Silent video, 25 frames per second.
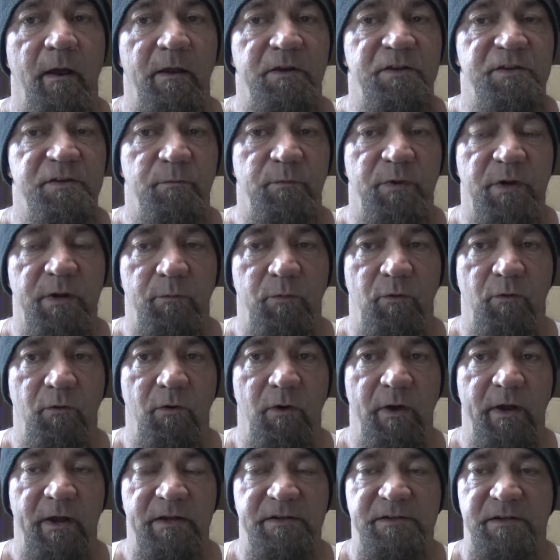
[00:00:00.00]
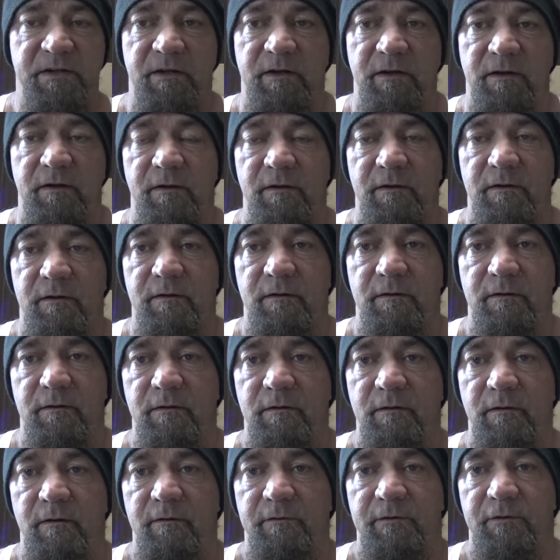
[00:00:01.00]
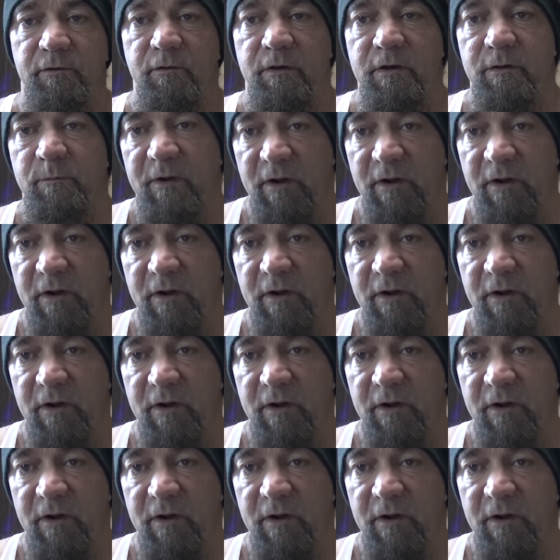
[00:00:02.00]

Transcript: had some people asking through